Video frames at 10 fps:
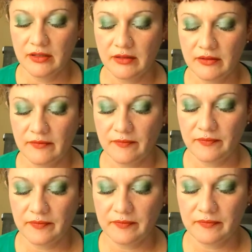
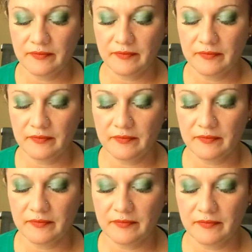
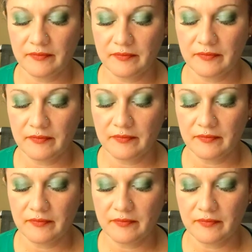
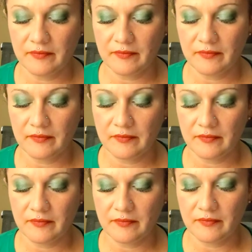
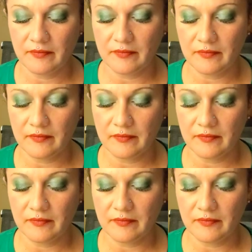(silence)